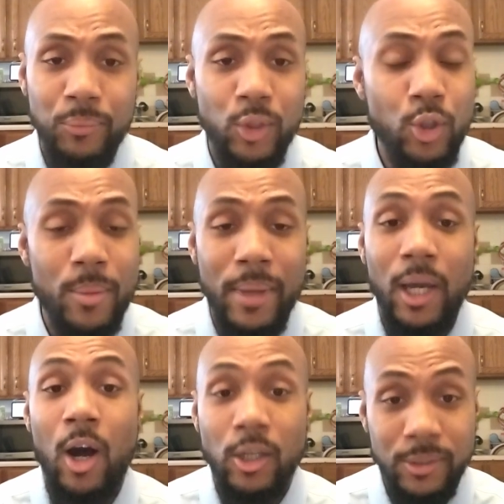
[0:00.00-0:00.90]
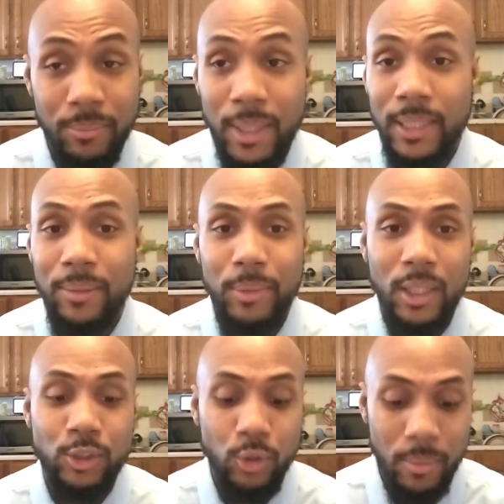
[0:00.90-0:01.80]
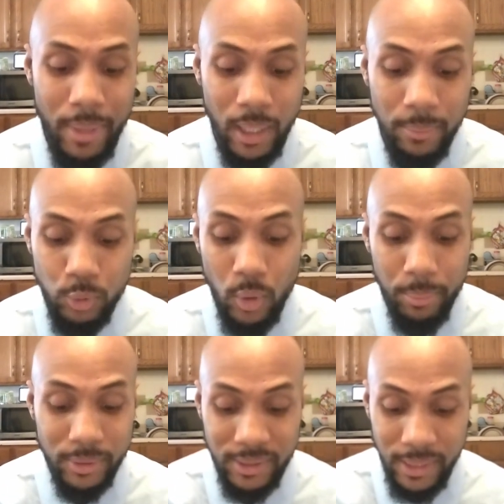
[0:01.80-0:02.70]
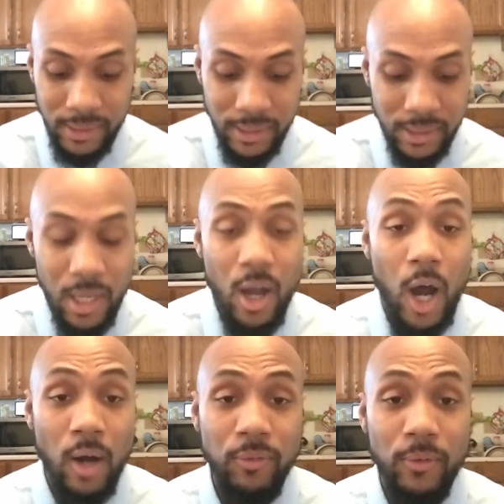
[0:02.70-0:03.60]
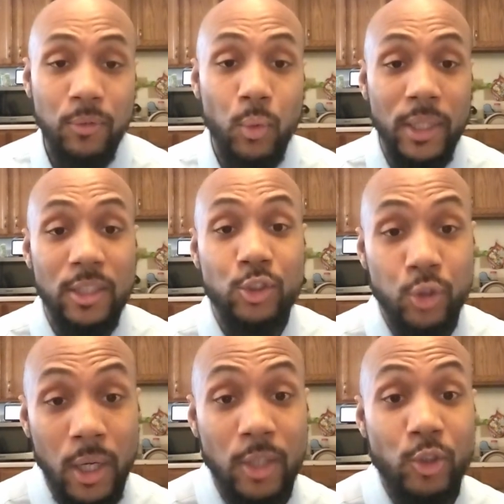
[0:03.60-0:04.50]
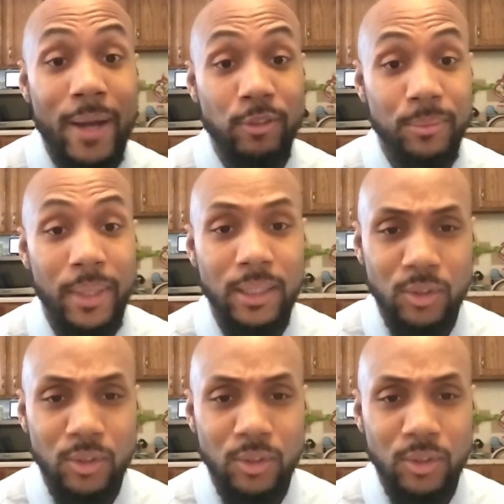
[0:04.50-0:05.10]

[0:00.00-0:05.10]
you can make awesome money because you can make up to a percentage off of what the truck drivers make.